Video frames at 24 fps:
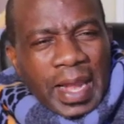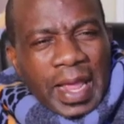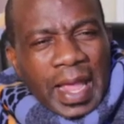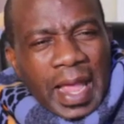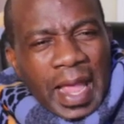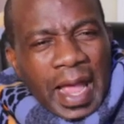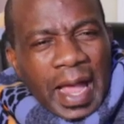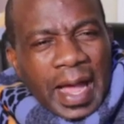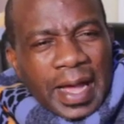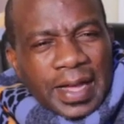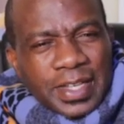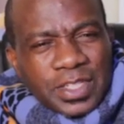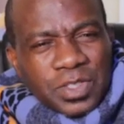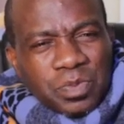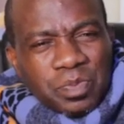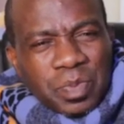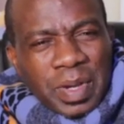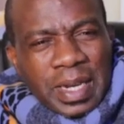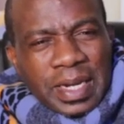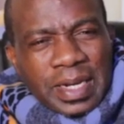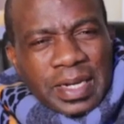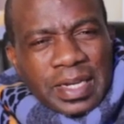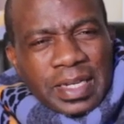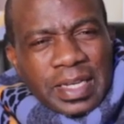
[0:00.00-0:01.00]
her
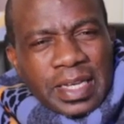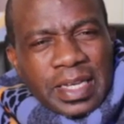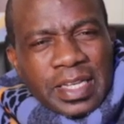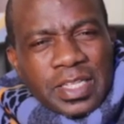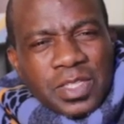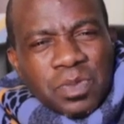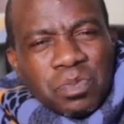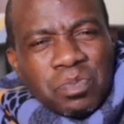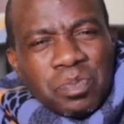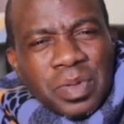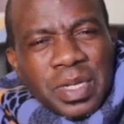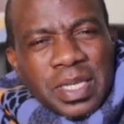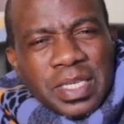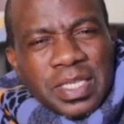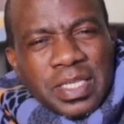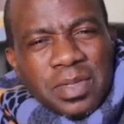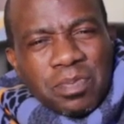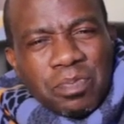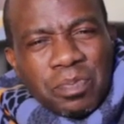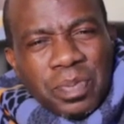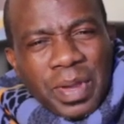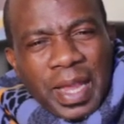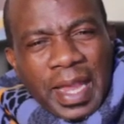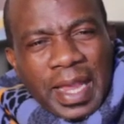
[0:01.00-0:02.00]
husband is
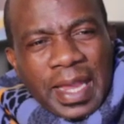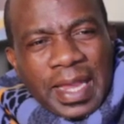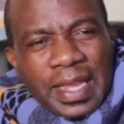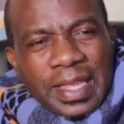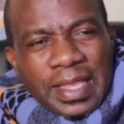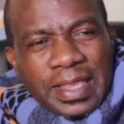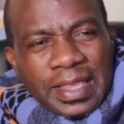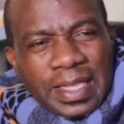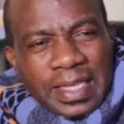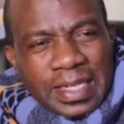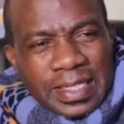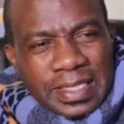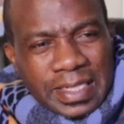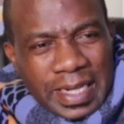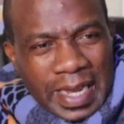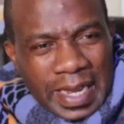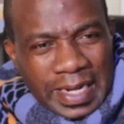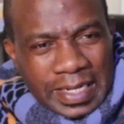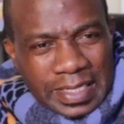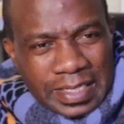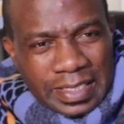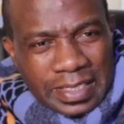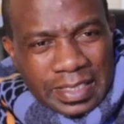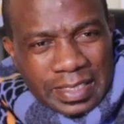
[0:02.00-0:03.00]
busy paying the
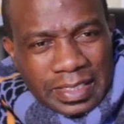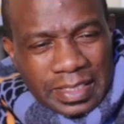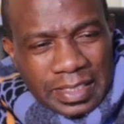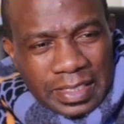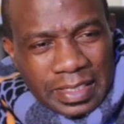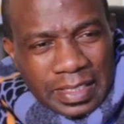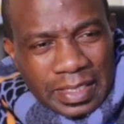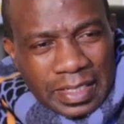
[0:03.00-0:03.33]
debt